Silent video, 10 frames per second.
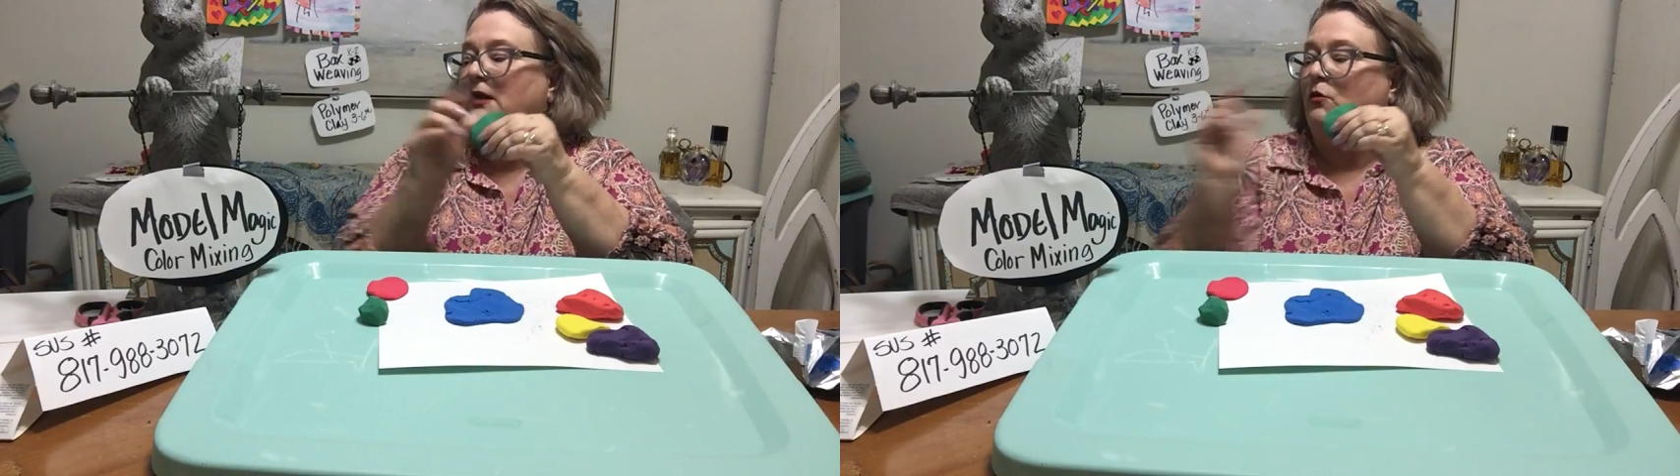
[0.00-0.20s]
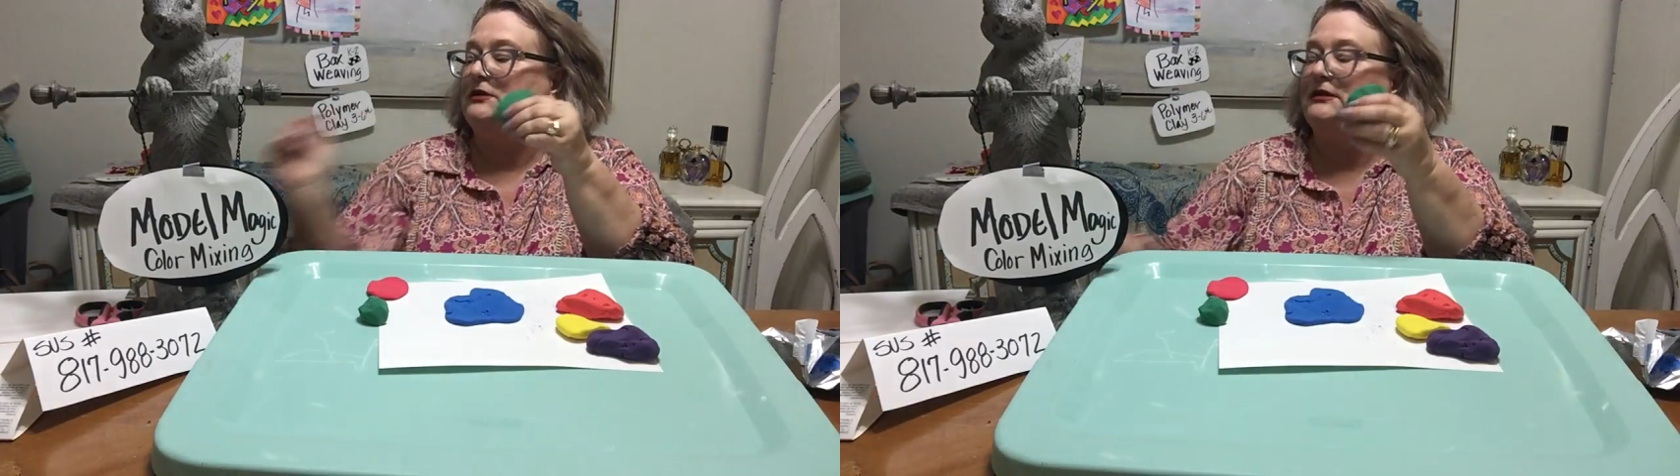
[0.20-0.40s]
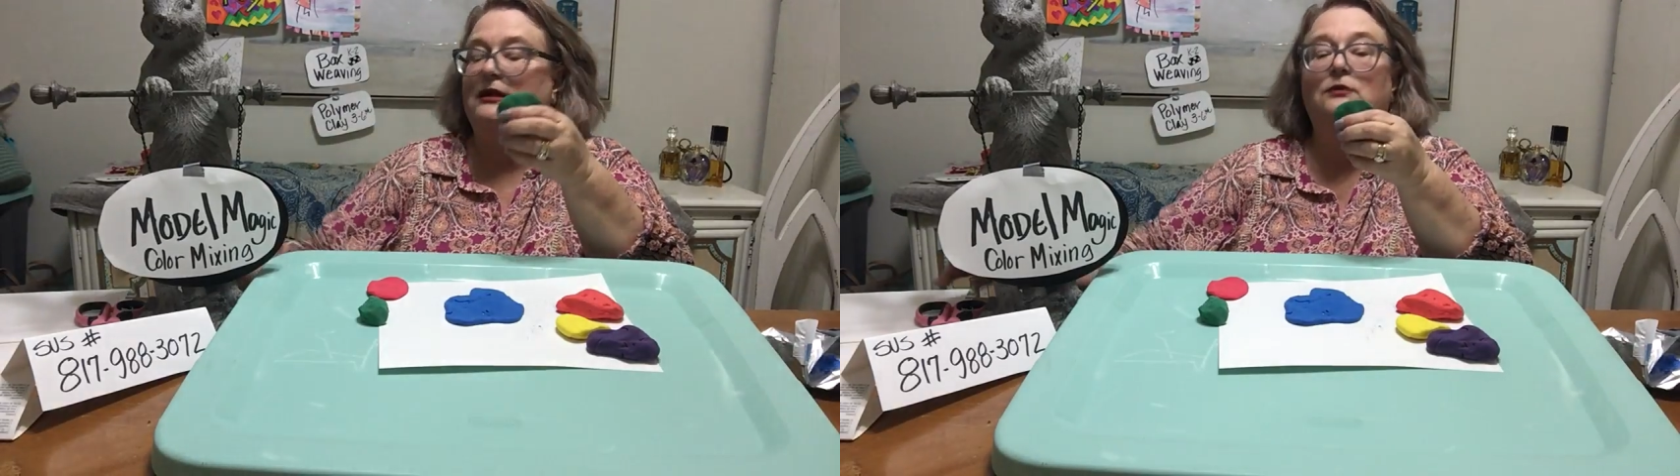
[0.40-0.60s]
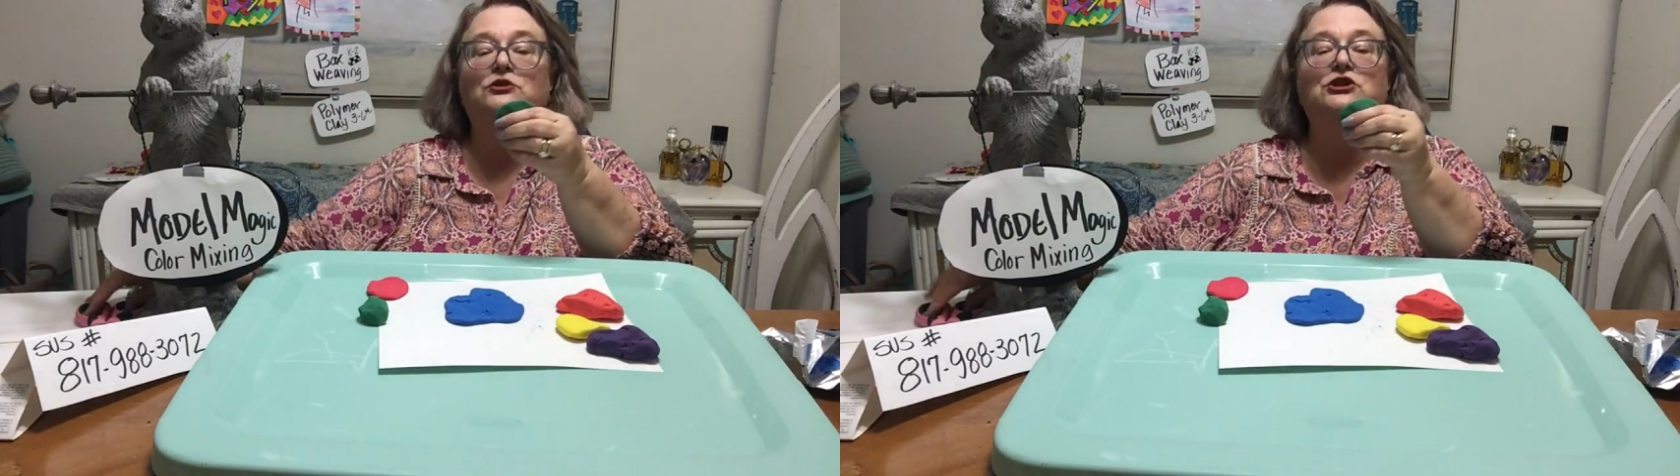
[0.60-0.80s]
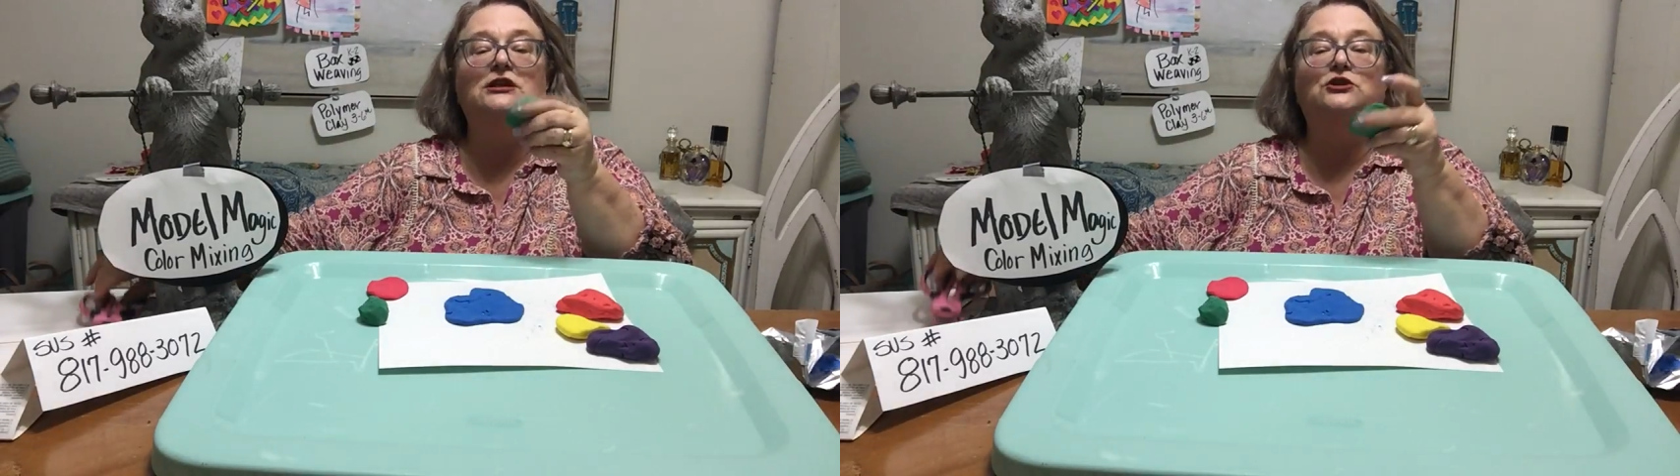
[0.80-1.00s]
Once again, I
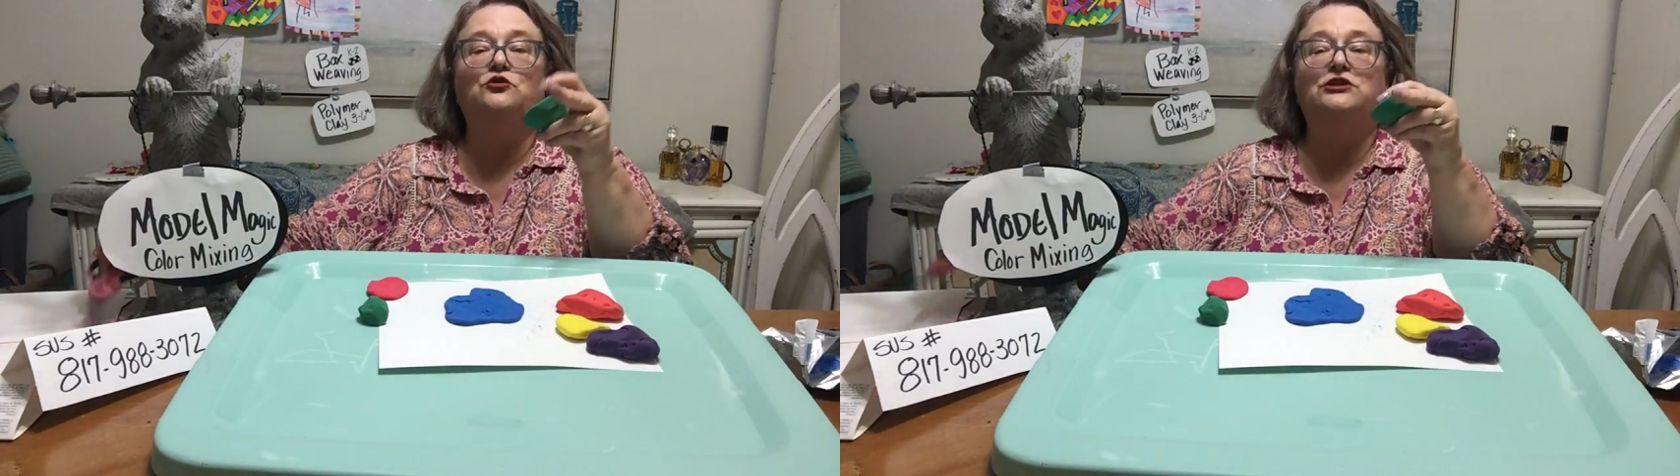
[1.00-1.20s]
want you to get your